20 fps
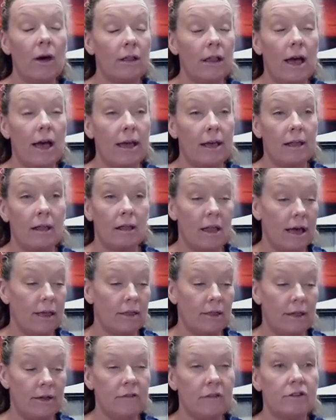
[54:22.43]
I
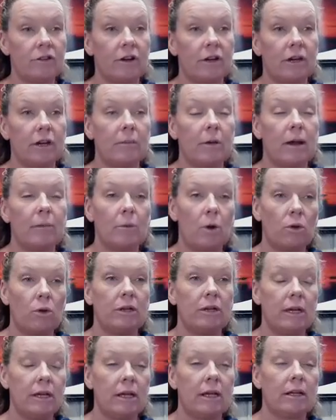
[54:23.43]
love the turkey, but I'm only
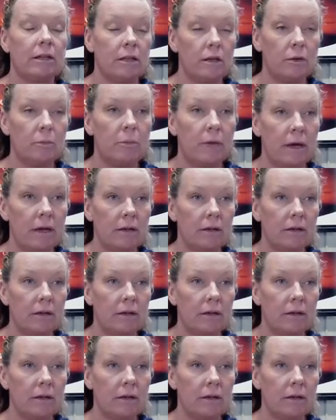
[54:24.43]
eating a little bit.